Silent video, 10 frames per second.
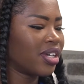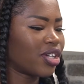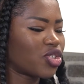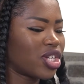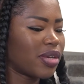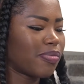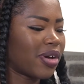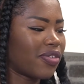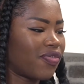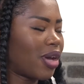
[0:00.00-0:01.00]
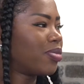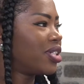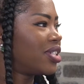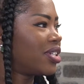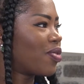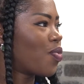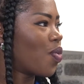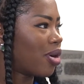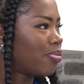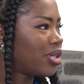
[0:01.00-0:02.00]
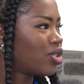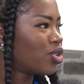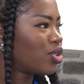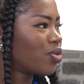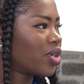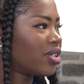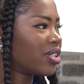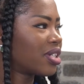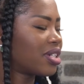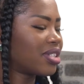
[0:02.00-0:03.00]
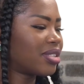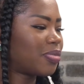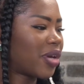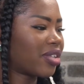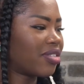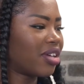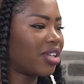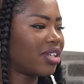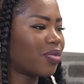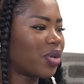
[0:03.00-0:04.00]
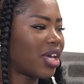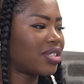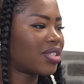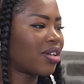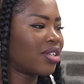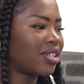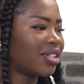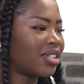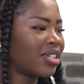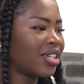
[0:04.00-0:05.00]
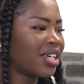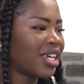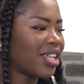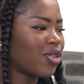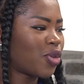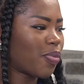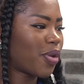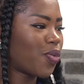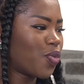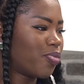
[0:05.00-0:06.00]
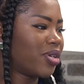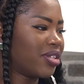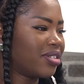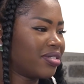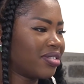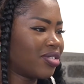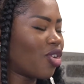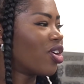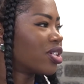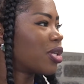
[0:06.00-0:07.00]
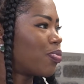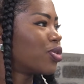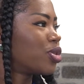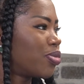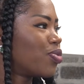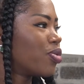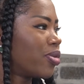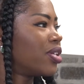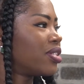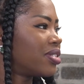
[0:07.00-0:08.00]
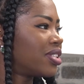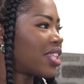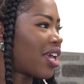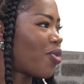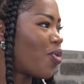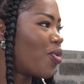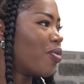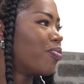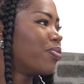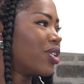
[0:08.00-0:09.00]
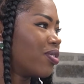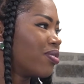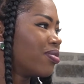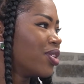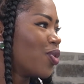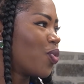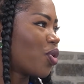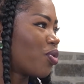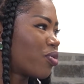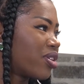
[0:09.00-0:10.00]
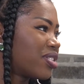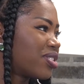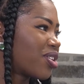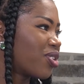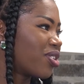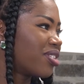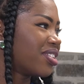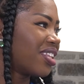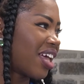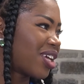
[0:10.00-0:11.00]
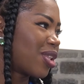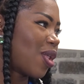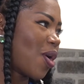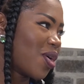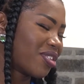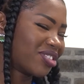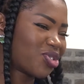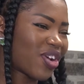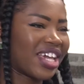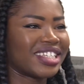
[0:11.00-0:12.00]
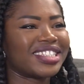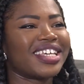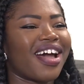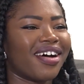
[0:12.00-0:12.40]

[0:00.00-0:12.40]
actually my family didn't want me to do it because back then when I started it, in Ethiopia, women are supposed to be women, stay home, you know, we all wear skirt, they like long dress,